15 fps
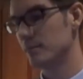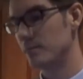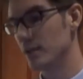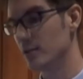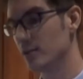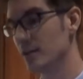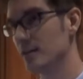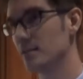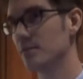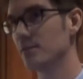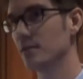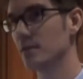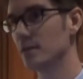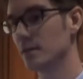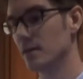bedridden
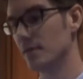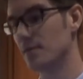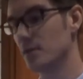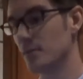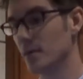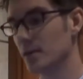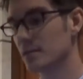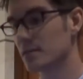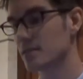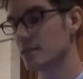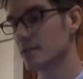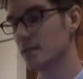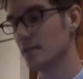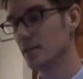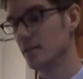for a few months